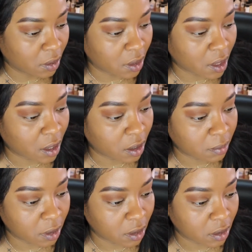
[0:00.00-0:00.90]
first
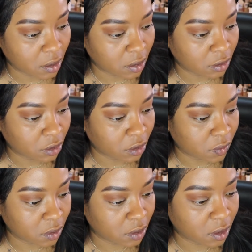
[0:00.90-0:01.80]
shadow that I laid
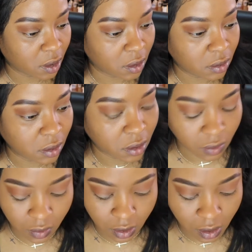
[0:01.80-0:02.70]
down in my
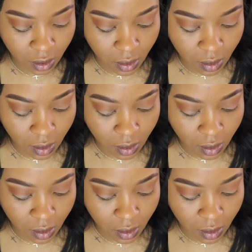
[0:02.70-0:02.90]
crease.